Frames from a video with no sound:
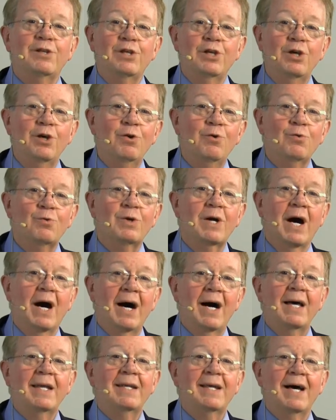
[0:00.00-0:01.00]
you,
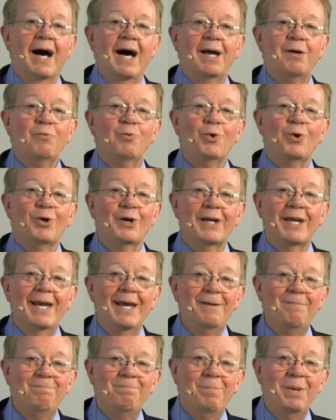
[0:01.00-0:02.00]
God, I will
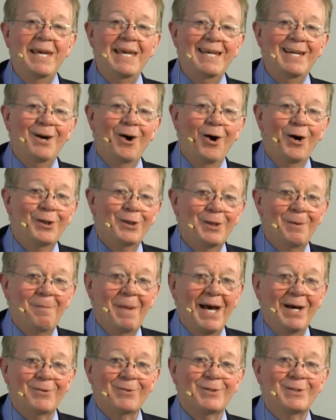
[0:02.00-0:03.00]
again be on the
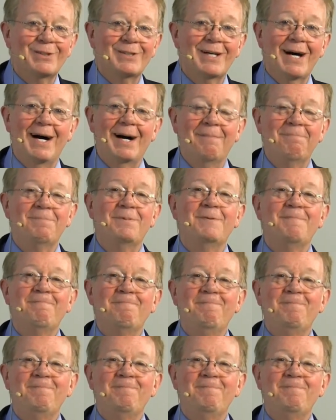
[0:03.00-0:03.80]
mountaintop.